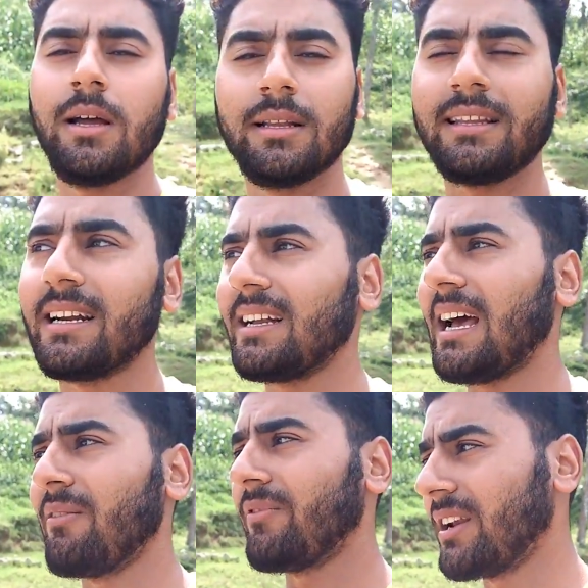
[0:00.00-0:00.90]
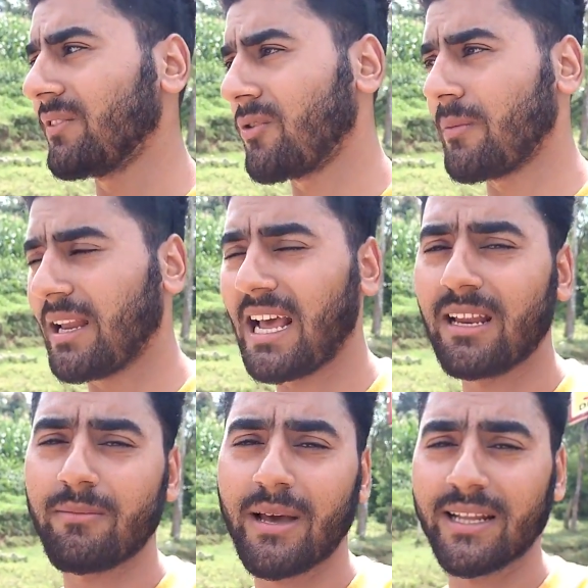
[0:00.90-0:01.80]
that I'm waiting for my
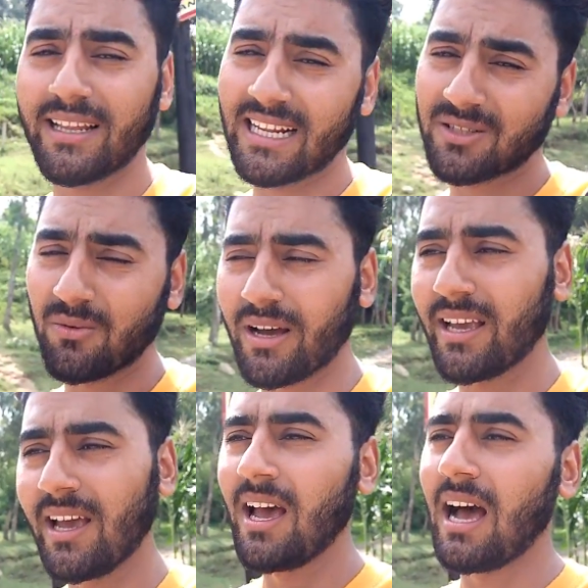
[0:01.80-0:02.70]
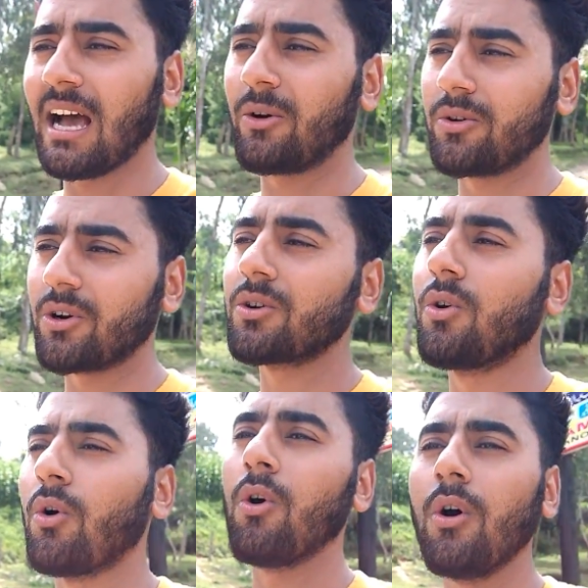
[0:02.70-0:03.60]
lineman, that's why I could not
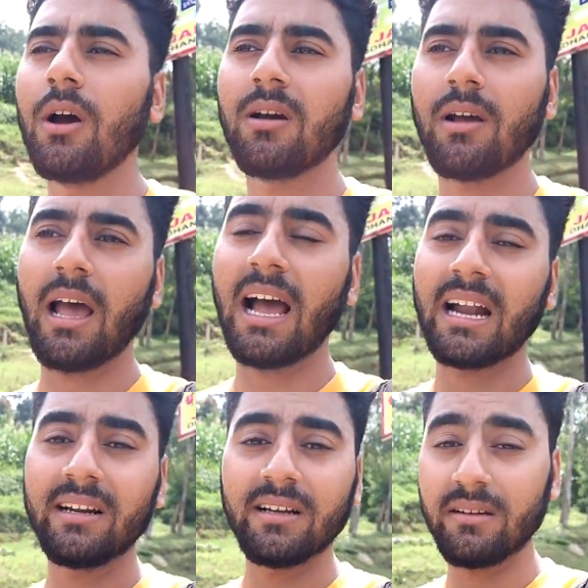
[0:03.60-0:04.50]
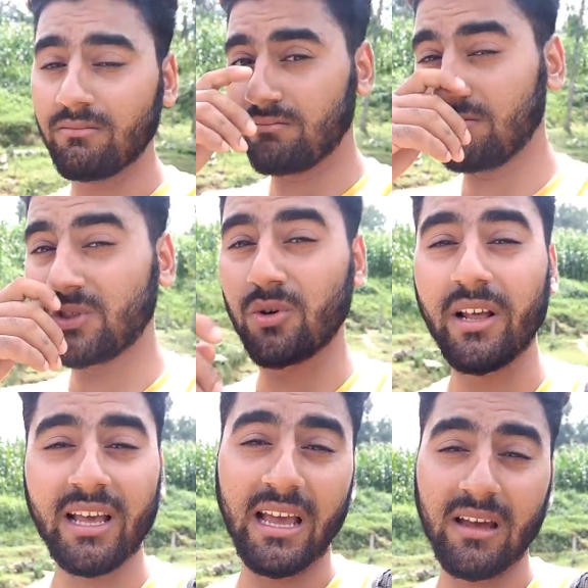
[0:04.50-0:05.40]
go. And
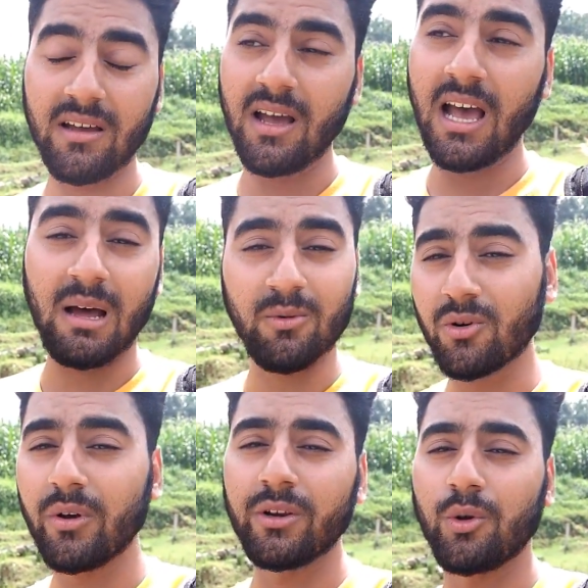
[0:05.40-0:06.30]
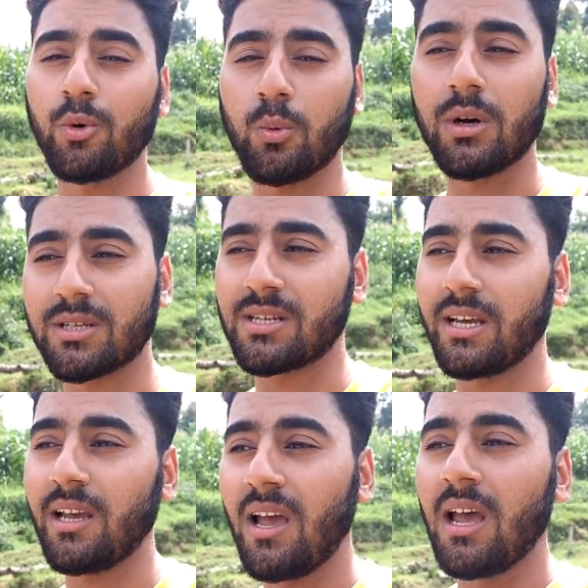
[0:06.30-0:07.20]
today I'm not going to
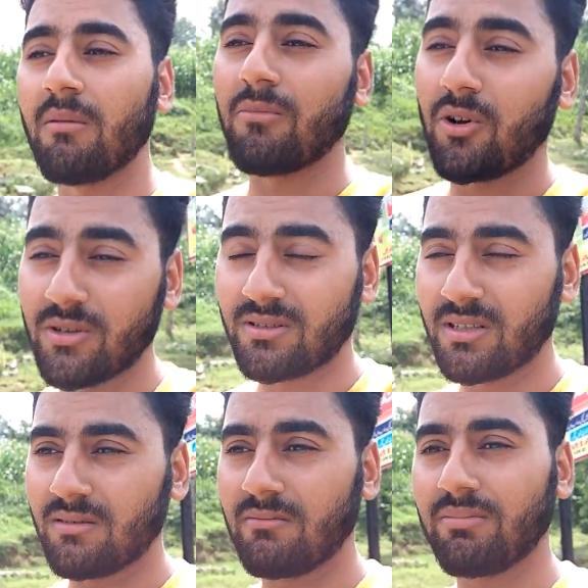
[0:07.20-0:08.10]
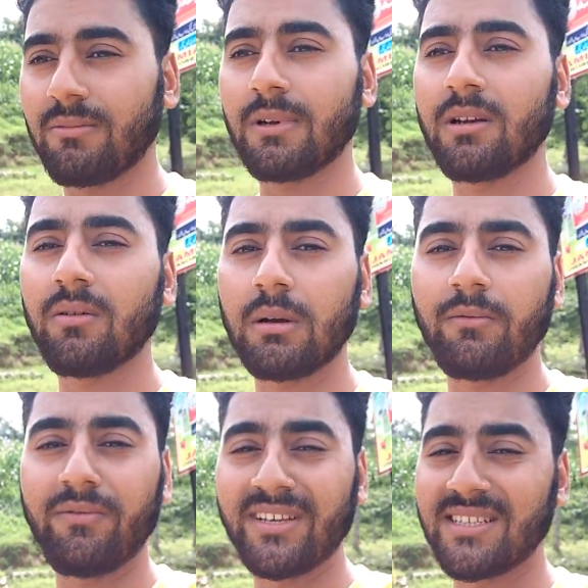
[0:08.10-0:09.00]
university because
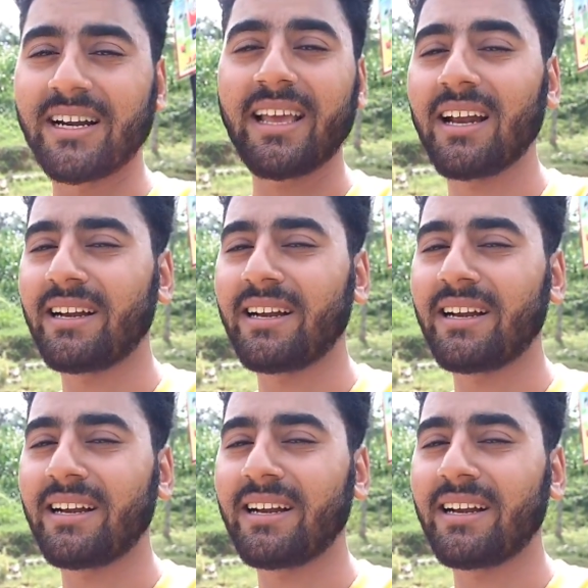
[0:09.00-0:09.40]
visiting a